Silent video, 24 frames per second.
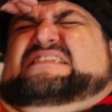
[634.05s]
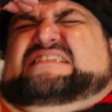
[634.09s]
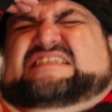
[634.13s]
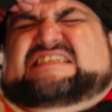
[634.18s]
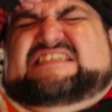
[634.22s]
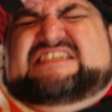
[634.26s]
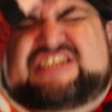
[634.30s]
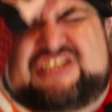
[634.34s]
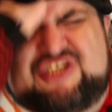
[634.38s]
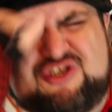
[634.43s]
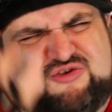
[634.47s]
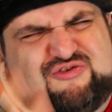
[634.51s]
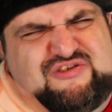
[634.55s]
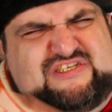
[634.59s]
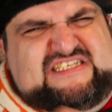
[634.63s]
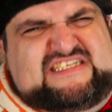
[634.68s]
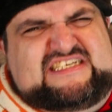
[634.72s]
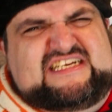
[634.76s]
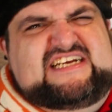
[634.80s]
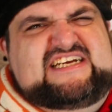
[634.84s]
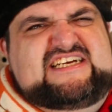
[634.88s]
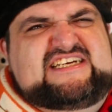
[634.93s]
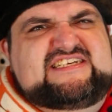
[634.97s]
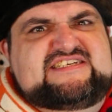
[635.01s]
it's
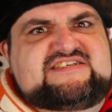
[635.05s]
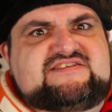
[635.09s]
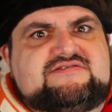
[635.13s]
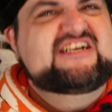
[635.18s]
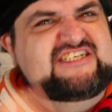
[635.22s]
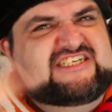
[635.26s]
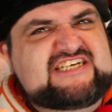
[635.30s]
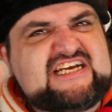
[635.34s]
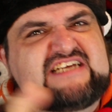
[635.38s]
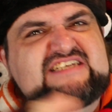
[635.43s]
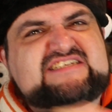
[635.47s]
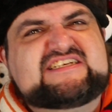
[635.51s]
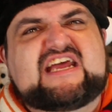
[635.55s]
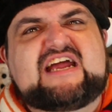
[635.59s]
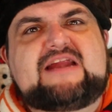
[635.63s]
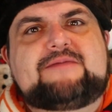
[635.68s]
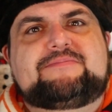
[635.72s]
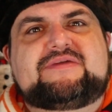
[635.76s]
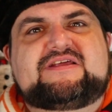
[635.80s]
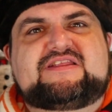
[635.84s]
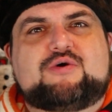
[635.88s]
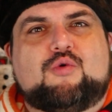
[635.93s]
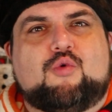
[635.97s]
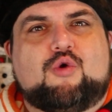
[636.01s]
Lucy. She's going to
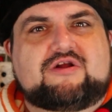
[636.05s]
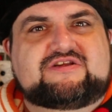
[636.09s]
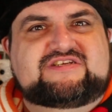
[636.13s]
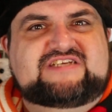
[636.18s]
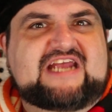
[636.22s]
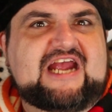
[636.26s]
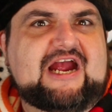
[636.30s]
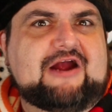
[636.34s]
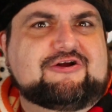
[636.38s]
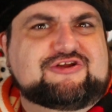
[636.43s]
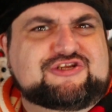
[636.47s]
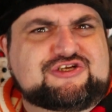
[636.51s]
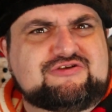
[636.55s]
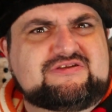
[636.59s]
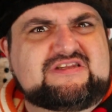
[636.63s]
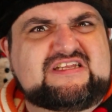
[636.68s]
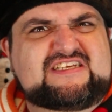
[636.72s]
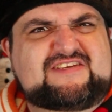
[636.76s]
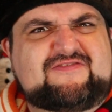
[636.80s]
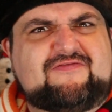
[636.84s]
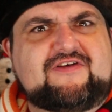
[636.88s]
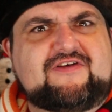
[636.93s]
be the worst character in this